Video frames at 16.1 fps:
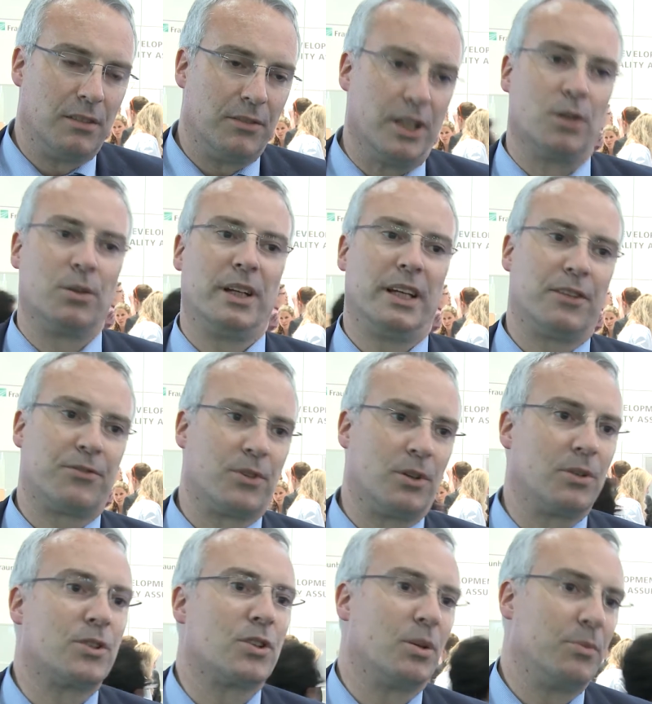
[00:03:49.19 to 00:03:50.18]
We only have
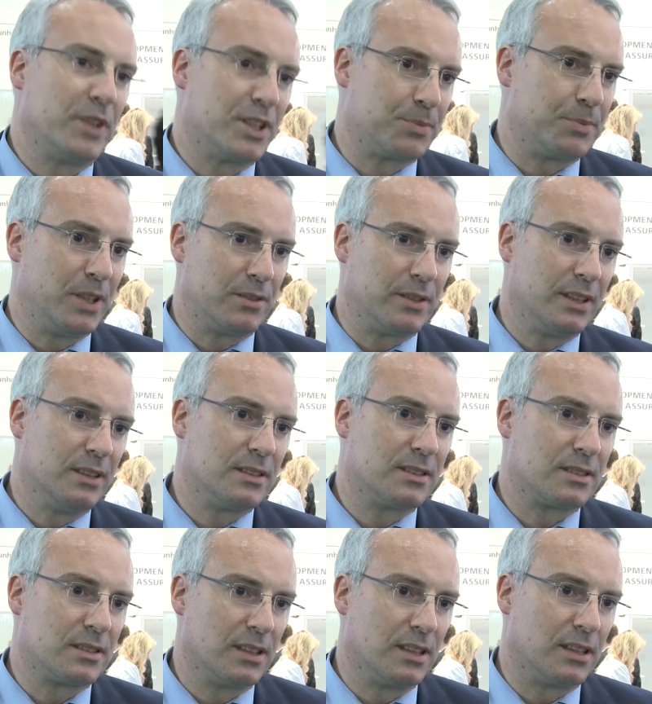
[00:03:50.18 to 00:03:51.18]
long-term
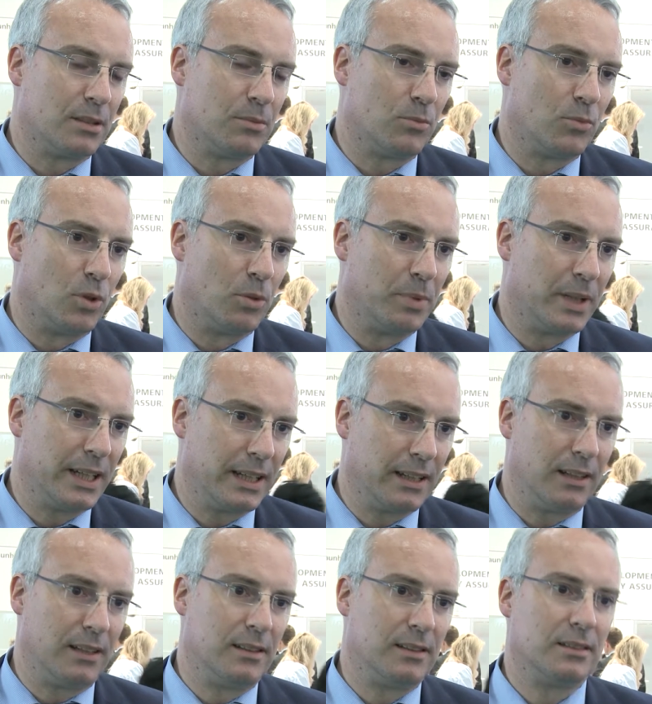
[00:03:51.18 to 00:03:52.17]
experience in the
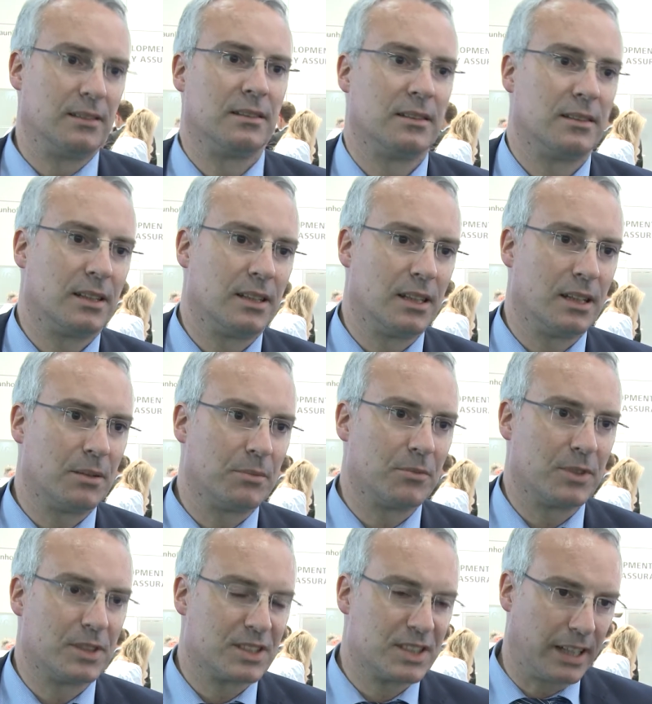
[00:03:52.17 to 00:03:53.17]
mobile
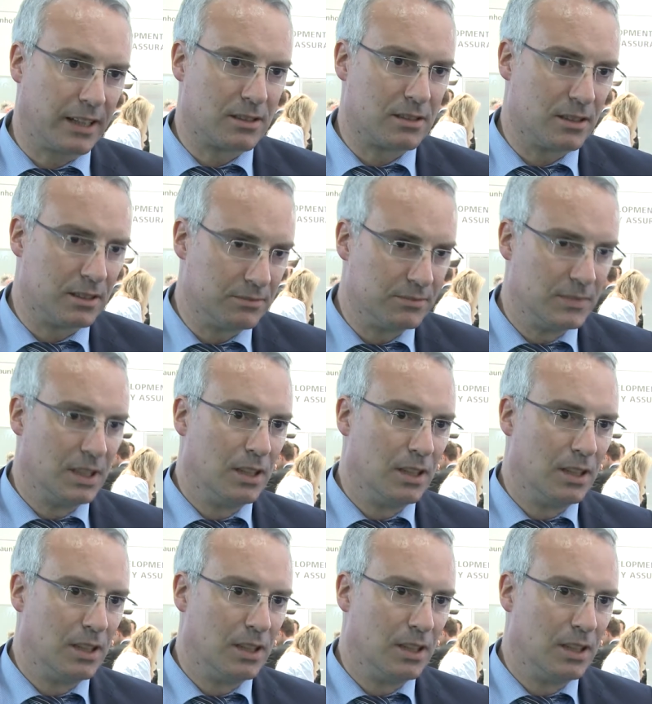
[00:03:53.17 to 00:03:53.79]
um, sector,